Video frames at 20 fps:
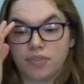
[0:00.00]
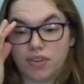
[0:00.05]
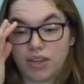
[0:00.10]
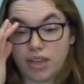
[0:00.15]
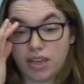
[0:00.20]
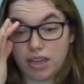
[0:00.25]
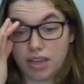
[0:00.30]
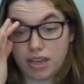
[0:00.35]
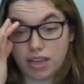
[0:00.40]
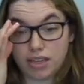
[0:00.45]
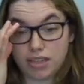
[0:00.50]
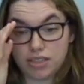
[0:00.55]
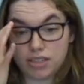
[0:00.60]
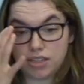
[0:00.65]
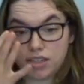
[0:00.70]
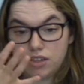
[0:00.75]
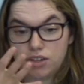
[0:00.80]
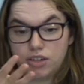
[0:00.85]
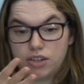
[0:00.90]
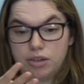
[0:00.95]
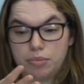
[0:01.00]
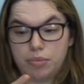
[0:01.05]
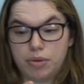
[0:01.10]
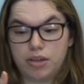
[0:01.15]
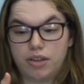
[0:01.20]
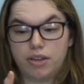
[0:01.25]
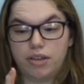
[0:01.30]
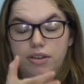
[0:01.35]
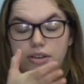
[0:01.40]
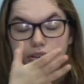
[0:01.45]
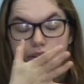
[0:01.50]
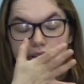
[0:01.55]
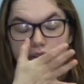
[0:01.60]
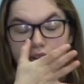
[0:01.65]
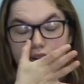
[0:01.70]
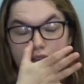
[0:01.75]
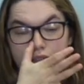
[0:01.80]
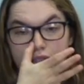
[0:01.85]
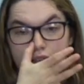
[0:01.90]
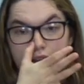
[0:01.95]
and you're going to put
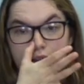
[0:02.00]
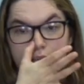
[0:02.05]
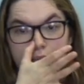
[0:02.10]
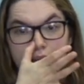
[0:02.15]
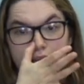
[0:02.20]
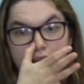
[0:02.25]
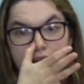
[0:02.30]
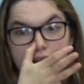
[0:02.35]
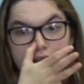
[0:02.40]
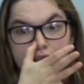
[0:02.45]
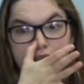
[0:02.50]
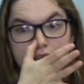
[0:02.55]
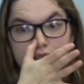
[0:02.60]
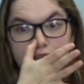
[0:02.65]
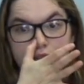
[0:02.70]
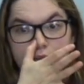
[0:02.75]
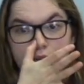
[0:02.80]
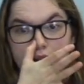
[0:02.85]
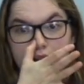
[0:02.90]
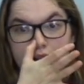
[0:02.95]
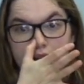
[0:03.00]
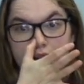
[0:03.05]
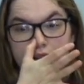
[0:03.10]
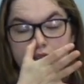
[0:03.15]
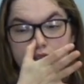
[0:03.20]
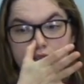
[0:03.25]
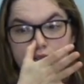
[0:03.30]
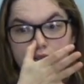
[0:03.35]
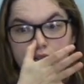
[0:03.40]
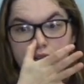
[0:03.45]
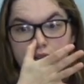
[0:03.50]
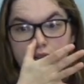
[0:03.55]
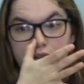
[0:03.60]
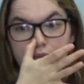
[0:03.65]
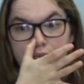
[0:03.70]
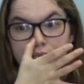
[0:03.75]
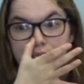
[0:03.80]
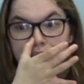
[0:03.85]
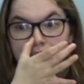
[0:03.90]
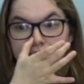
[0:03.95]
your thumb against your right nostril,